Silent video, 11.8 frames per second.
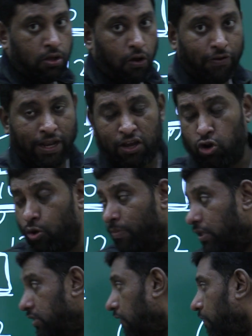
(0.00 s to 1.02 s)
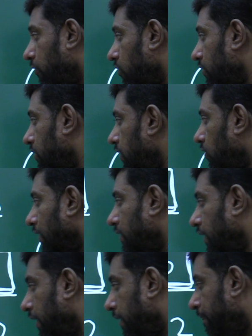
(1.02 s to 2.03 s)
of an economy itself, because you can
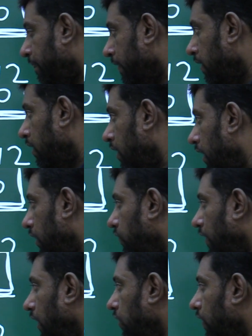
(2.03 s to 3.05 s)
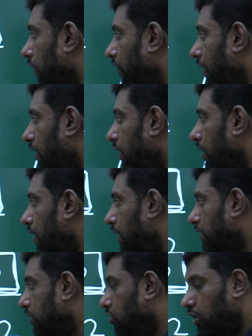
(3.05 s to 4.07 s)
see in 2021 it
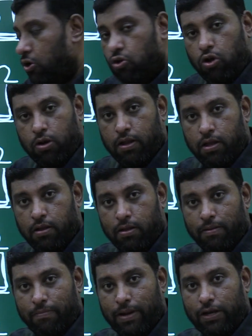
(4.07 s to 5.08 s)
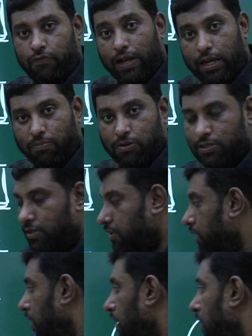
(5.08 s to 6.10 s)
has actually grown by
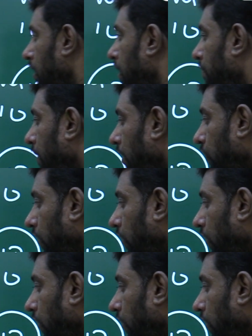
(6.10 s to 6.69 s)
20%, but in